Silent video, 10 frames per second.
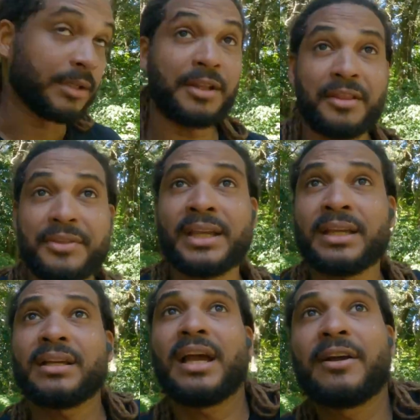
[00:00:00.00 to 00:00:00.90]
Another
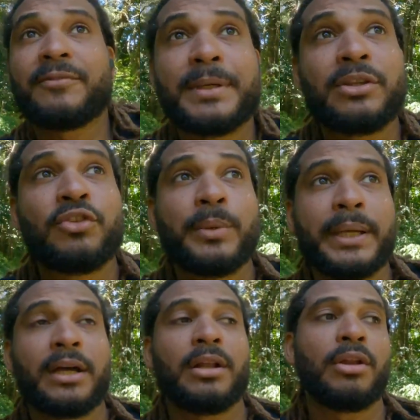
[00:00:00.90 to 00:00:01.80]
thing I have been
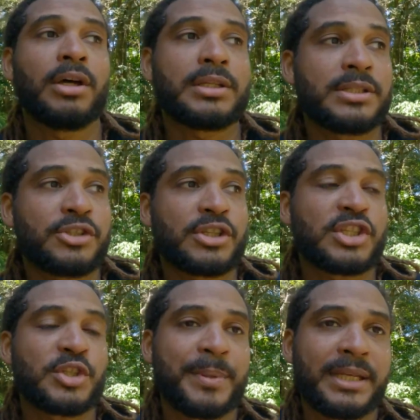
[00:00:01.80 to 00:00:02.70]
doing a lot is
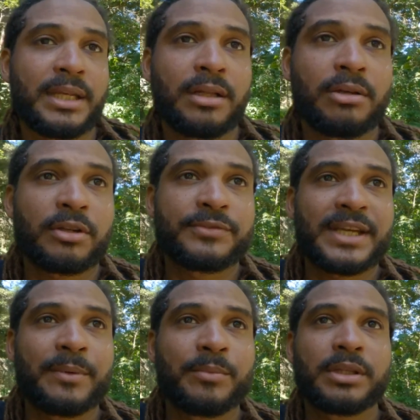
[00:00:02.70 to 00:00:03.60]
just spending a lot of
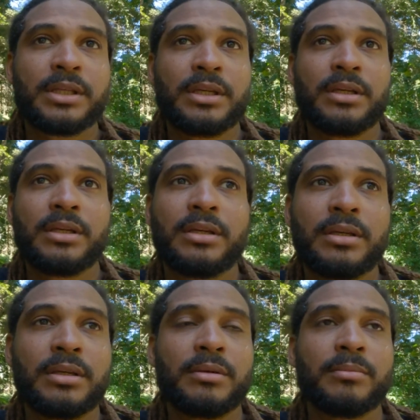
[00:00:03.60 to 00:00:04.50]
time with
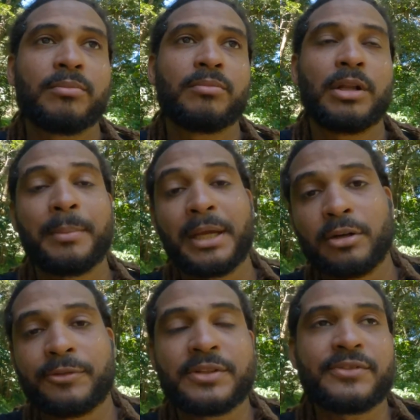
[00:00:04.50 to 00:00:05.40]
my
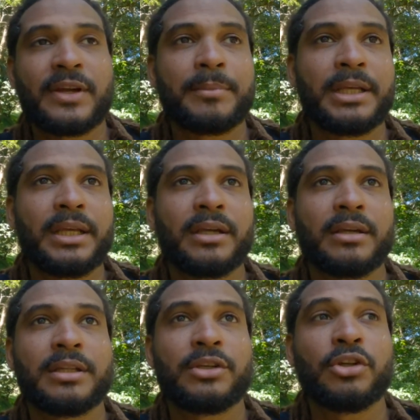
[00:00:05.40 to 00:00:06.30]
girlfriend's family
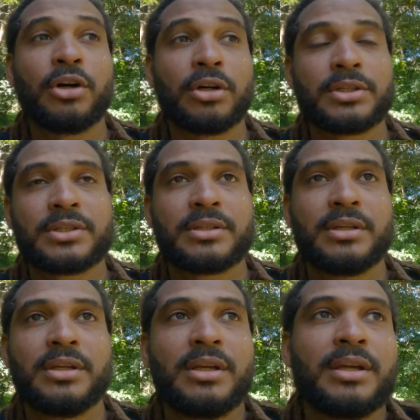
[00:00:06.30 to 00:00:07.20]
here and the dogs.
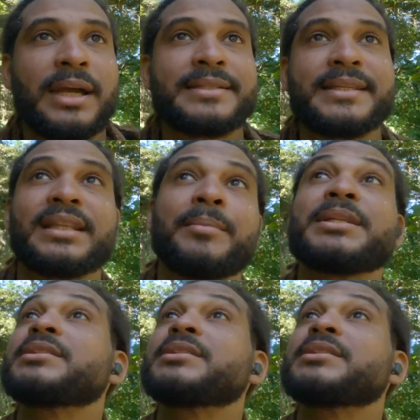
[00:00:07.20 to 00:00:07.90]
I take them